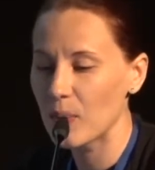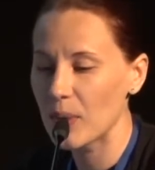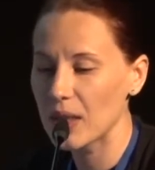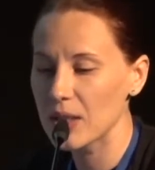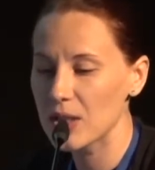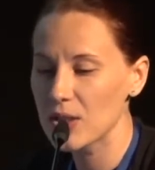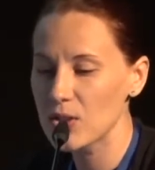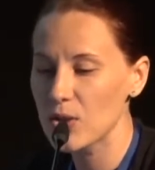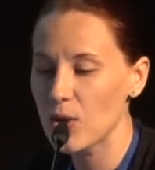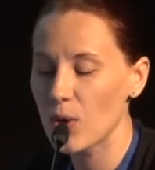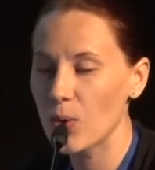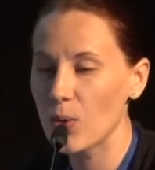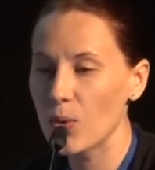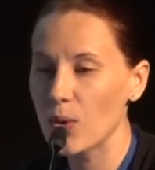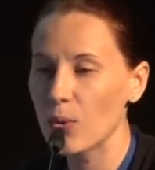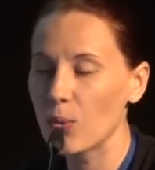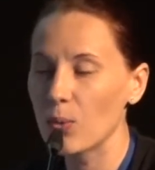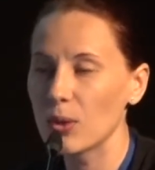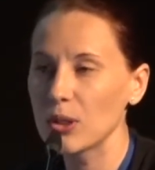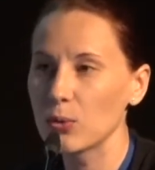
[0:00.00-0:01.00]

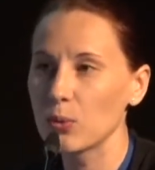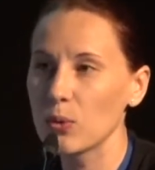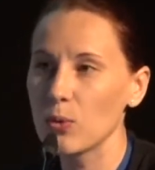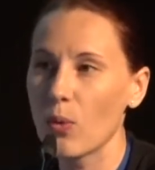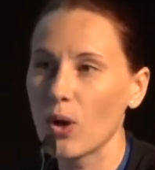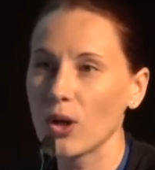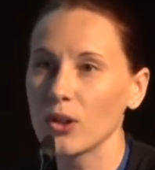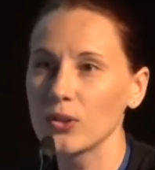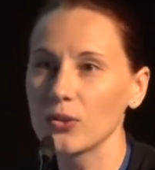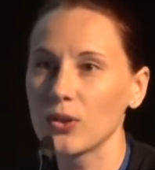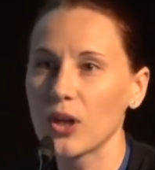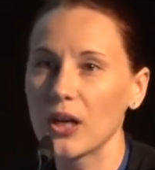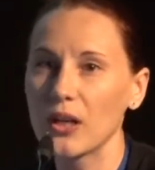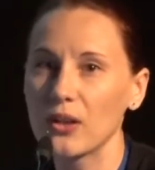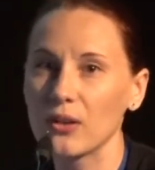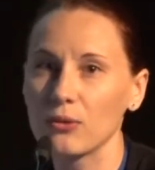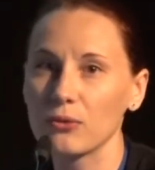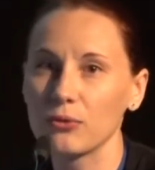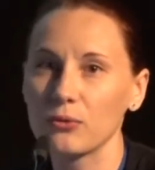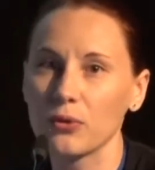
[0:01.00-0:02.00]
So what we want to kind
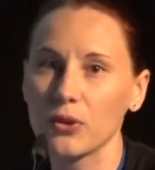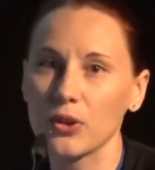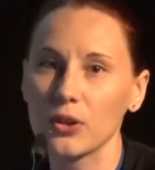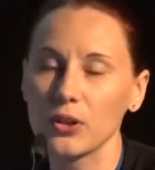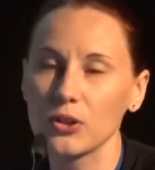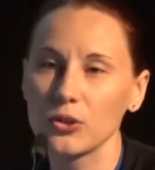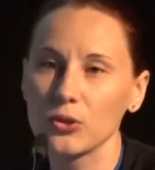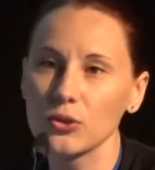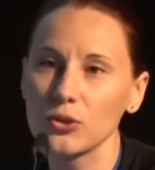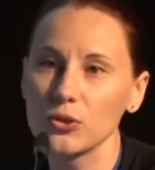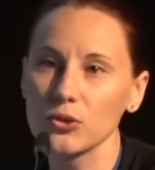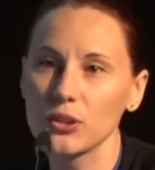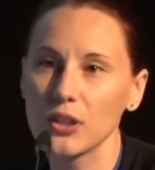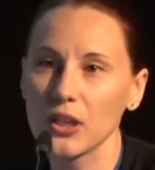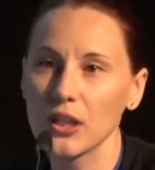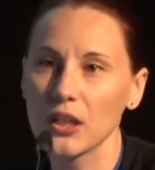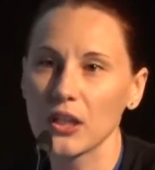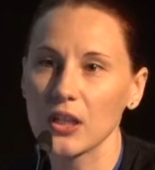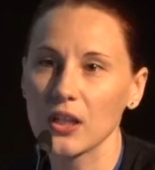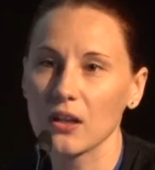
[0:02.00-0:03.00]
of do
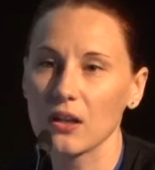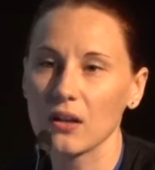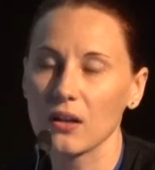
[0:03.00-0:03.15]
today